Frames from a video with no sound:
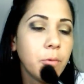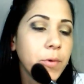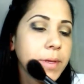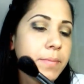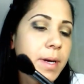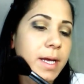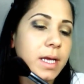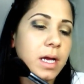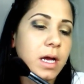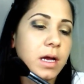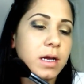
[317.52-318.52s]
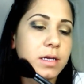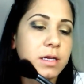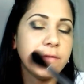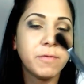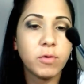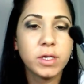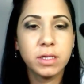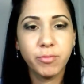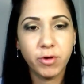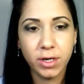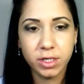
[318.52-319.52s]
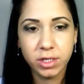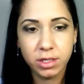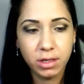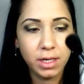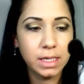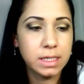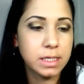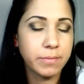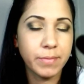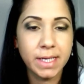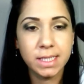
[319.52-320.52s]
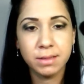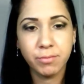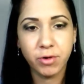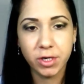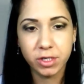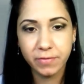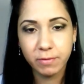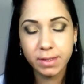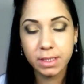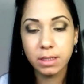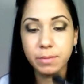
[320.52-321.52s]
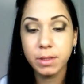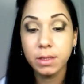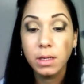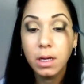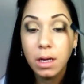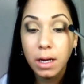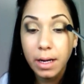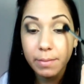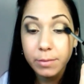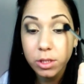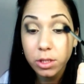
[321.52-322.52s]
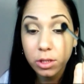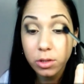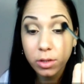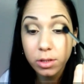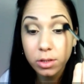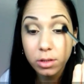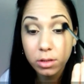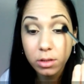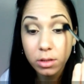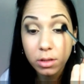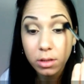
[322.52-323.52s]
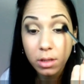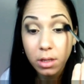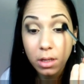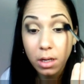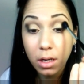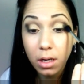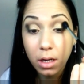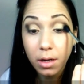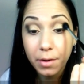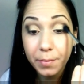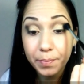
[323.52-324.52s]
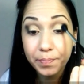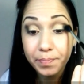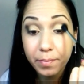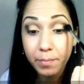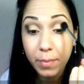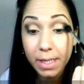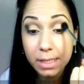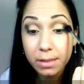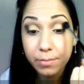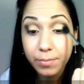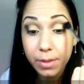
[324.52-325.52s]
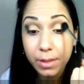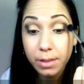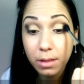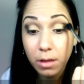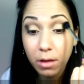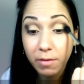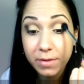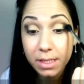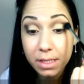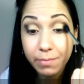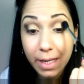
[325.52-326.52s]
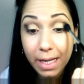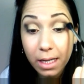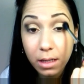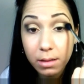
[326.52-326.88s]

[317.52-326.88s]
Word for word: With my E40 brush, it's a blending brush from Sigma, I'm just going to blend a bit of this black.